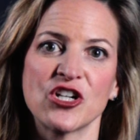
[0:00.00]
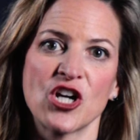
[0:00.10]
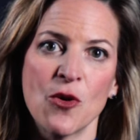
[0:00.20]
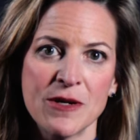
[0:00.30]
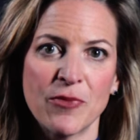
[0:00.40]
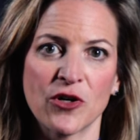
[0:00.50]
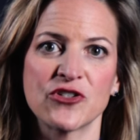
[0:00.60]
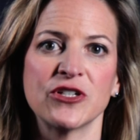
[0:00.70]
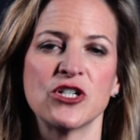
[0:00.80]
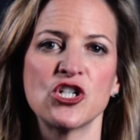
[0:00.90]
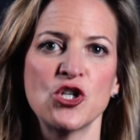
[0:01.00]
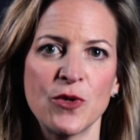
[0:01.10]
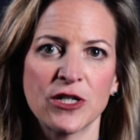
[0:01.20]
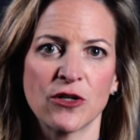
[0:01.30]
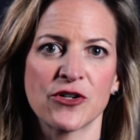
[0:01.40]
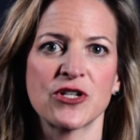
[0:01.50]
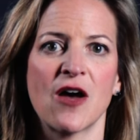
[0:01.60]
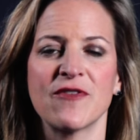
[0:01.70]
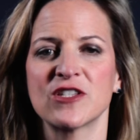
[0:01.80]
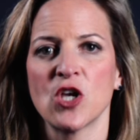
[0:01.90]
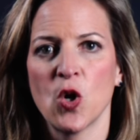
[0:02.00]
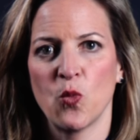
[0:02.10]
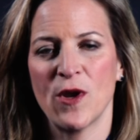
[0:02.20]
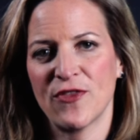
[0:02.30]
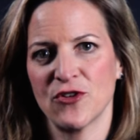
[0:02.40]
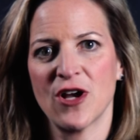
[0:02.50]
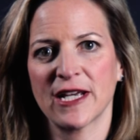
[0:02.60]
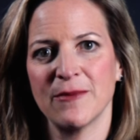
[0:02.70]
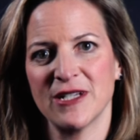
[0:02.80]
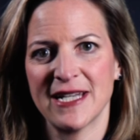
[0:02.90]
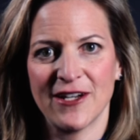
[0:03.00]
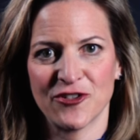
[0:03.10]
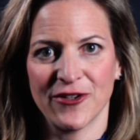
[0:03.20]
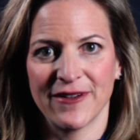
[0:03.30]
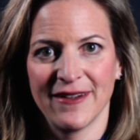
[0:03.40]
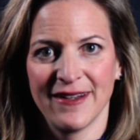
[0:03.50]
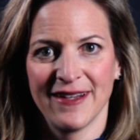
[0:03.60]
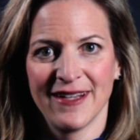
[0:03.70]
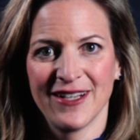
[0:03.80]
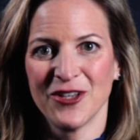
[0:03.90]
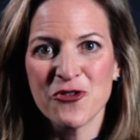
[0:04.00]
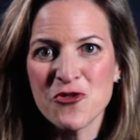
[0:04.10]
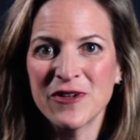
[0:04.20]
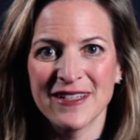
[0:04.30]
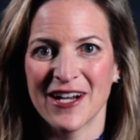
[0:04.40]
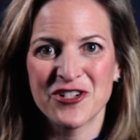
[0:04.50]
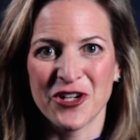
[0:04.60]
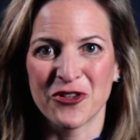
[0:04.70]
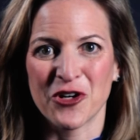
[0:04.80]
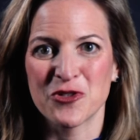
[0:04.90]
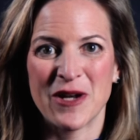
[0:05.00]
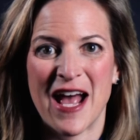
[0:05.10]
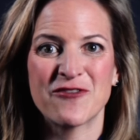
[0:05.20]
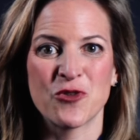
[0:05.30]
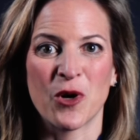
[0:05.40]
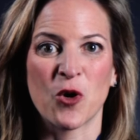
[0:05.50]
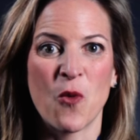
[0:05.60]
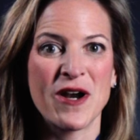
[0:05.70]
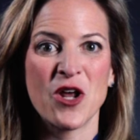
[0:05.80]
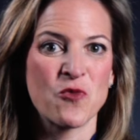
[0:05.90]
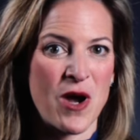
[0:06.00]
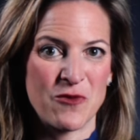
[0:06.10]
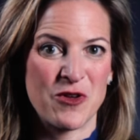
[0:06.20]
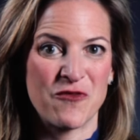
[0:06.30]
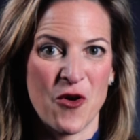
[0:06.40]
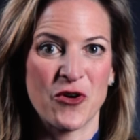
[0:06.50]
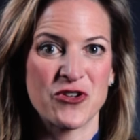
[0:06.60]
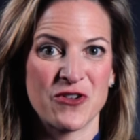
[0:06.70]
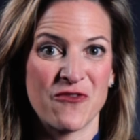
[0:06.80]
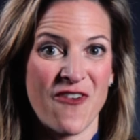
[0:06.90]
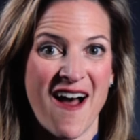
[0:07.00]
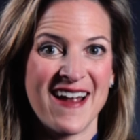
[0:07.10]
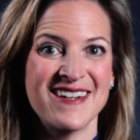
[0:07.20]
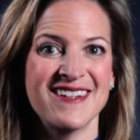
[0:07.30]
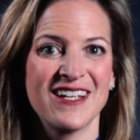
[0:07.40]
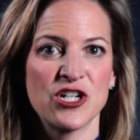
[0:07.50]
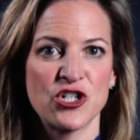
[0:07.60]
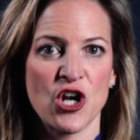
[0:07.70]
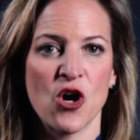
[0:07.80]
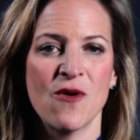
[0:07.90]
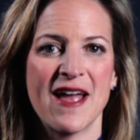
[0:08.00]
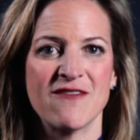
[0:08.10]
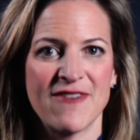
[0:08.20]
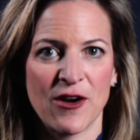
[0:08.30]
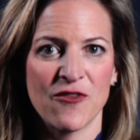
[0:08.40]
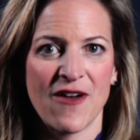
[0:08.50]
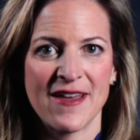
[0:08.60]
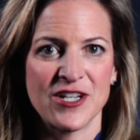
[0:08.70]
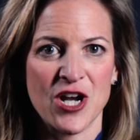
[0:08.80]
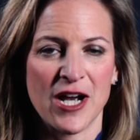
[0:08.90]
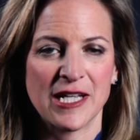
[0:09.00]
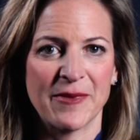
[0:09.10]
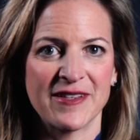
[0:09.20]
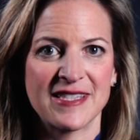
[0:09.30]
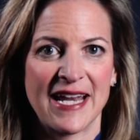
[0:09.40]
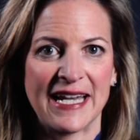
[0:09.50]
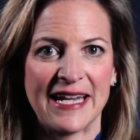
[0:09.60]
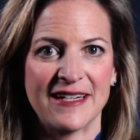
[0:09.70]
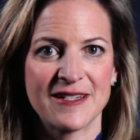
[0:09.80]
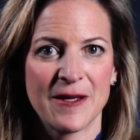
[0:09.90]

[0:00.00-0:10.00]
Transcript: go in person to a clerk's office with their documentation. Local election clerks would have to work one-on-one with voters to find, show, and verify the documents they need.